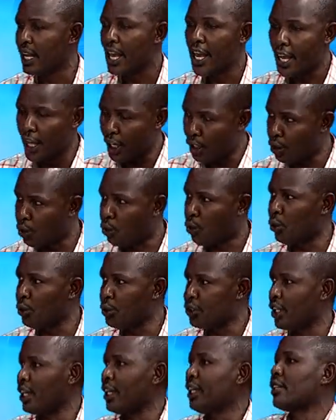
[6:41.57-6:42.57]
In
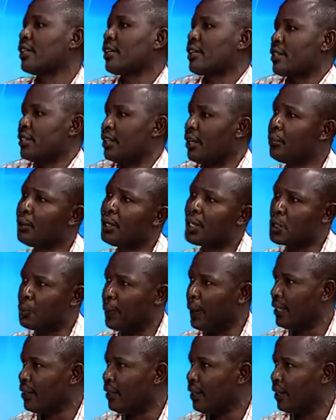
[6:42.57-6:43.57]
Rukunjiri, it is in the
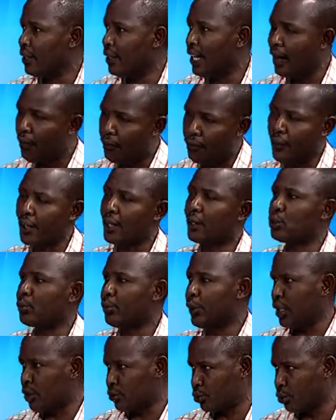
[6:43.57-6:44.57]
municipality. They have failed to
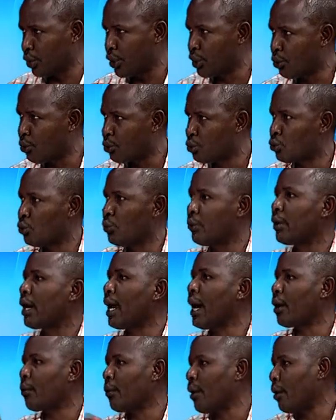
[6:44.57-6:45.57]
break through in
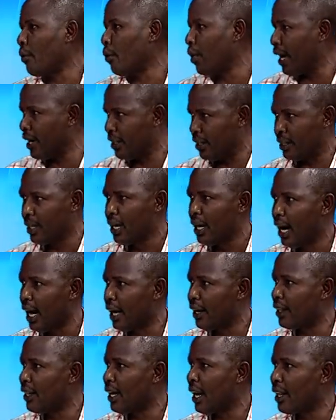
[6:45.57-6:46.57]
Rujumbura, Ruawo, and
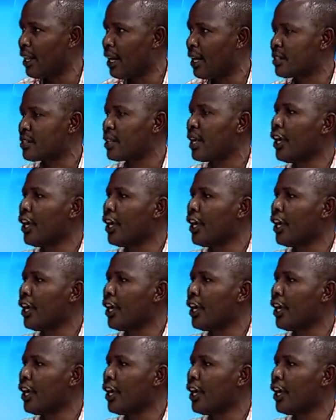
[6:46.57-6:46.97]
the others.